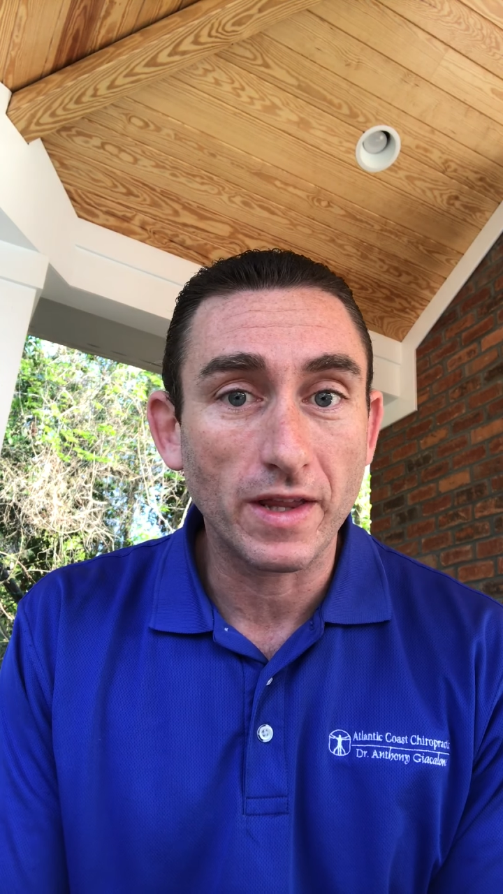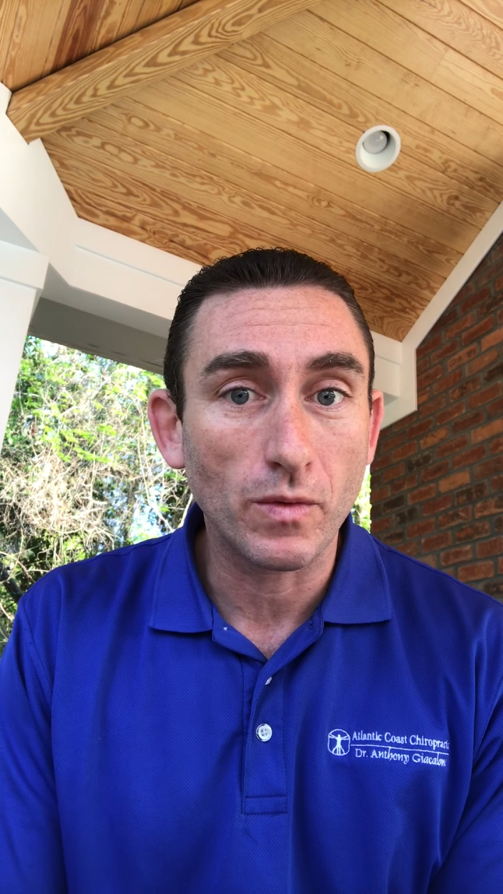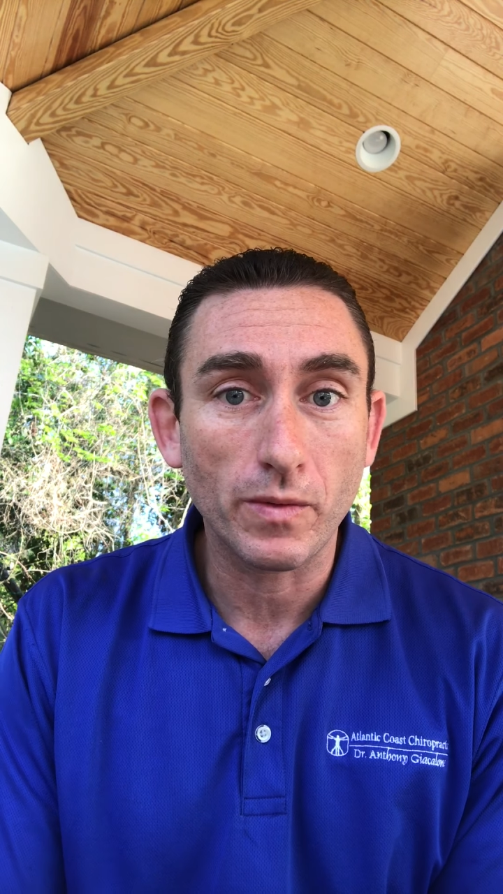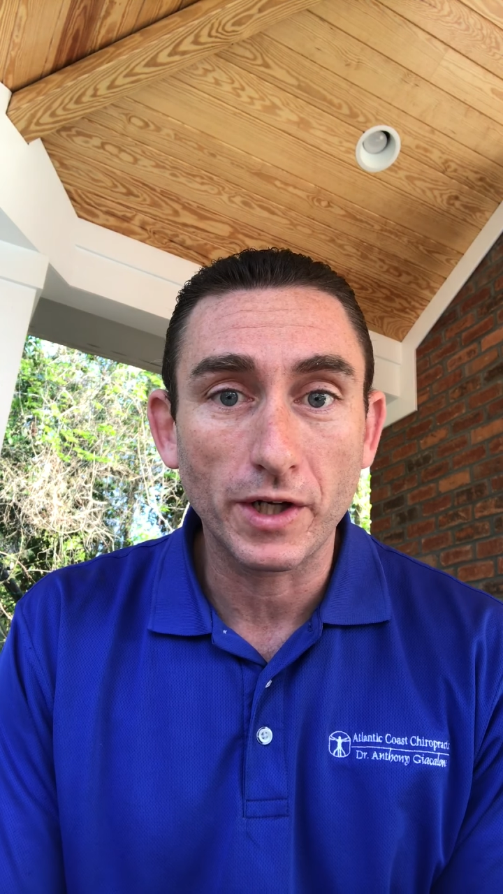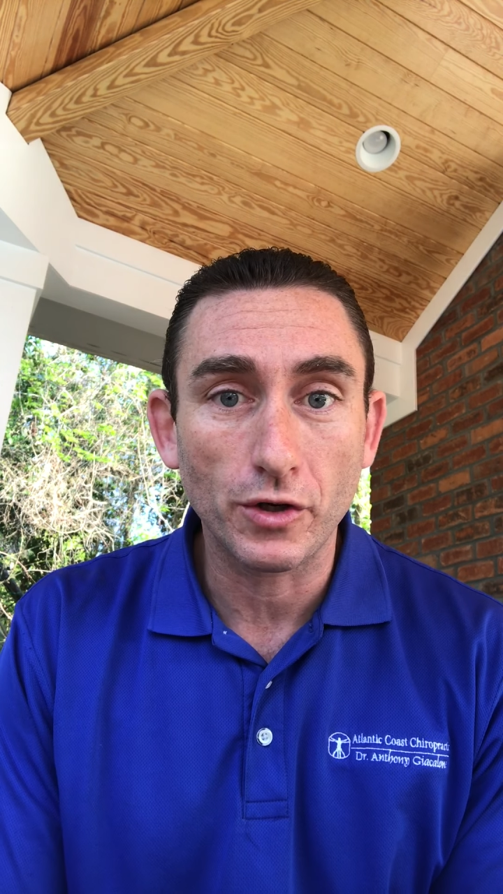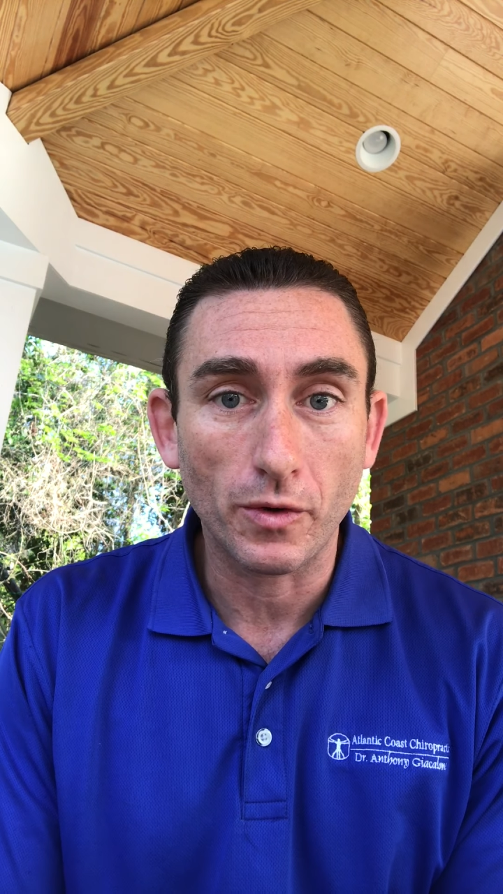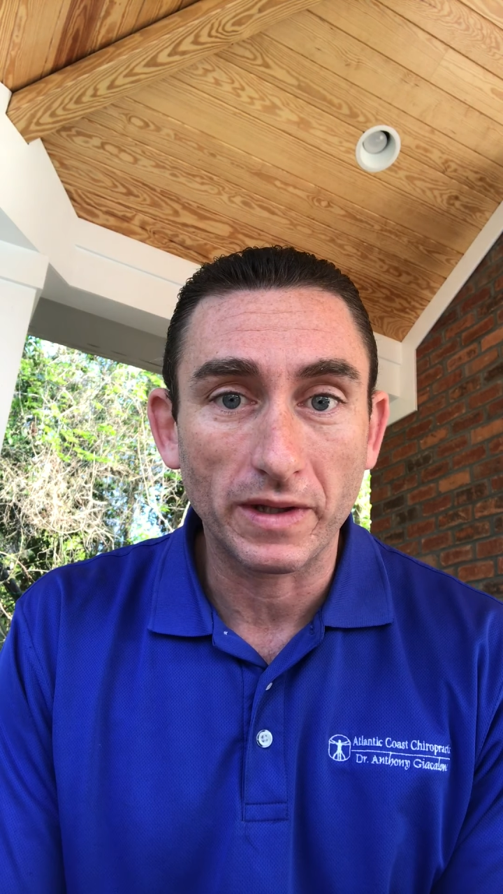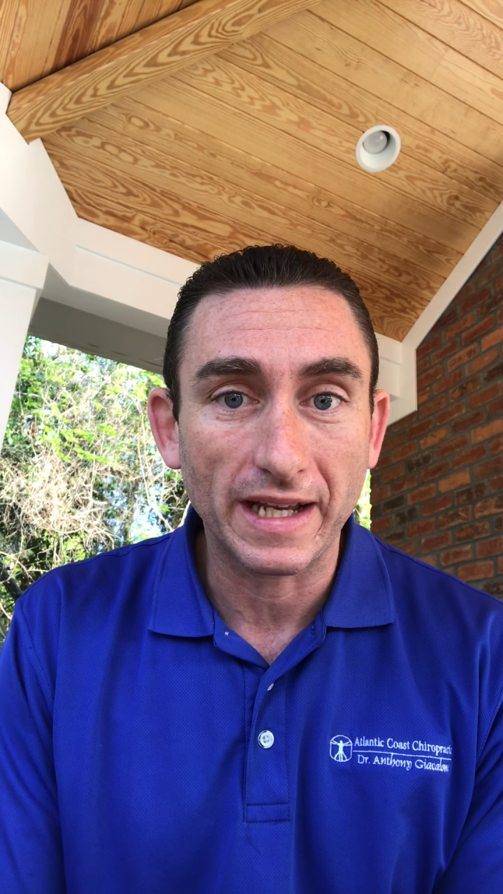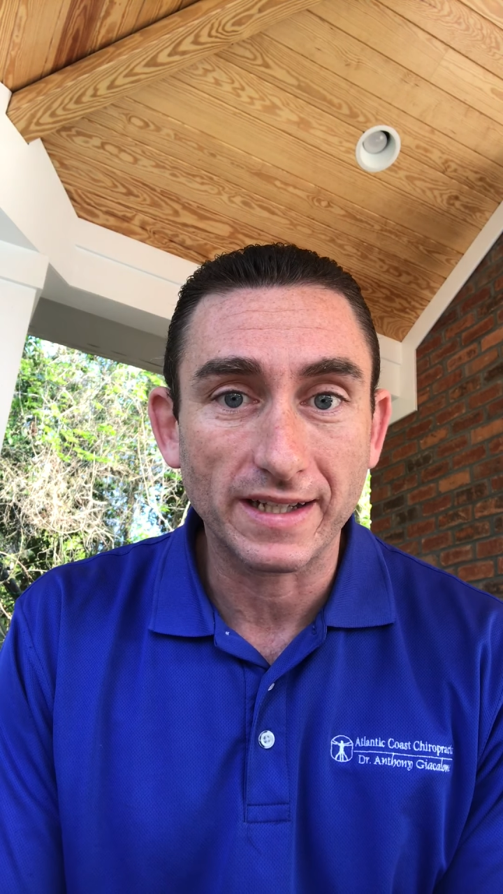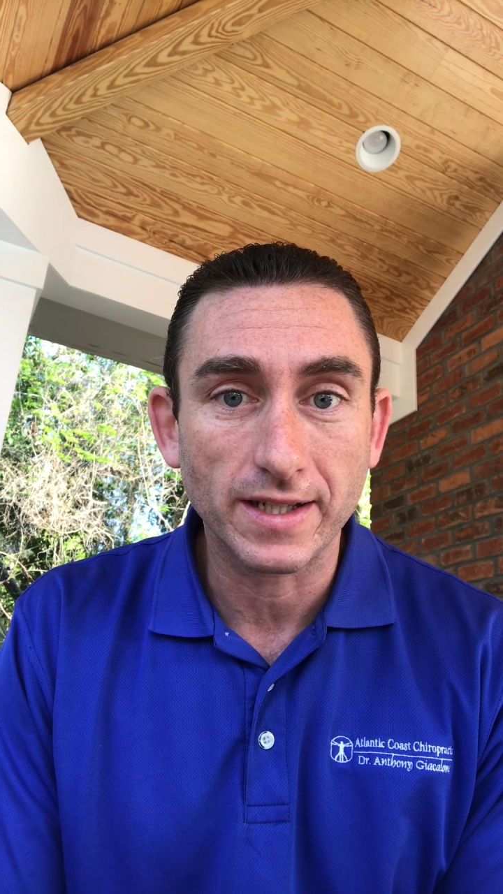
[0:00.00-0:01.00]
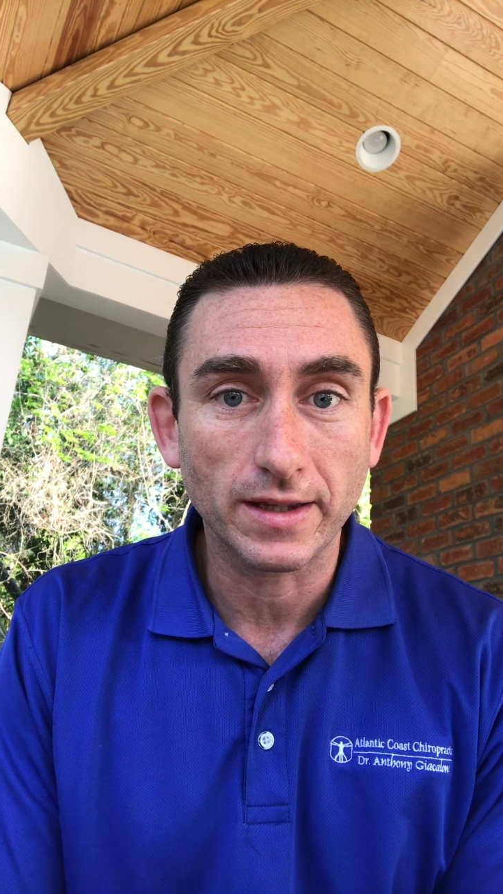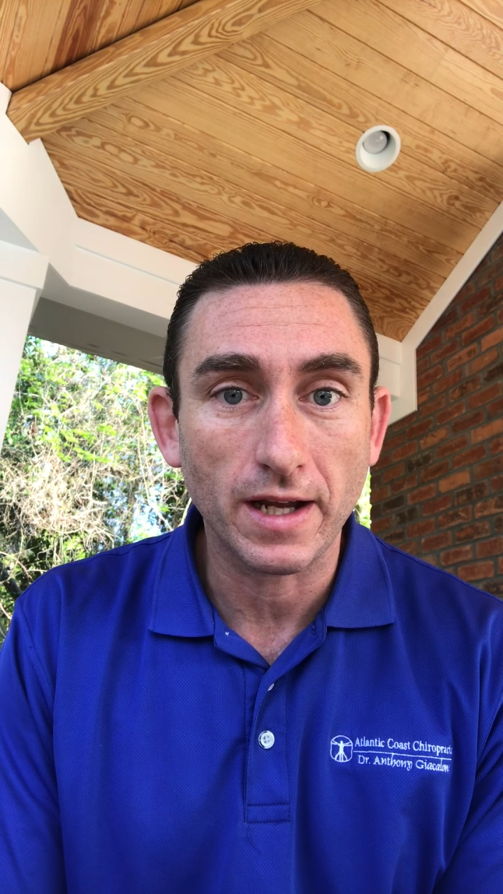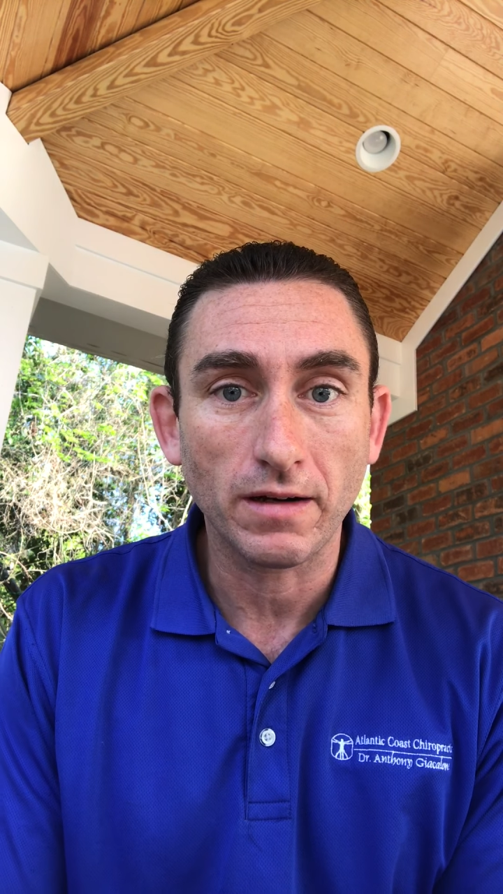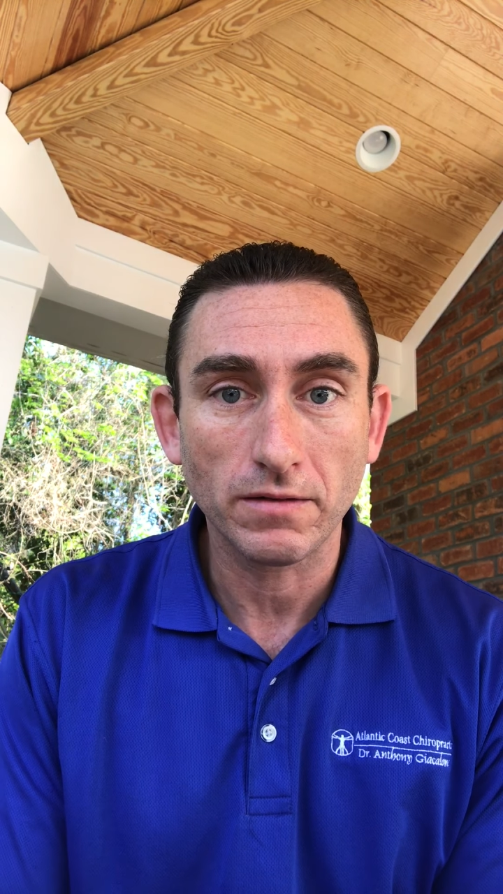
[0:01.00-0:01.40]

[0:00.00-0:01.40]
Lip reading: and then what do? Do we let it sit there?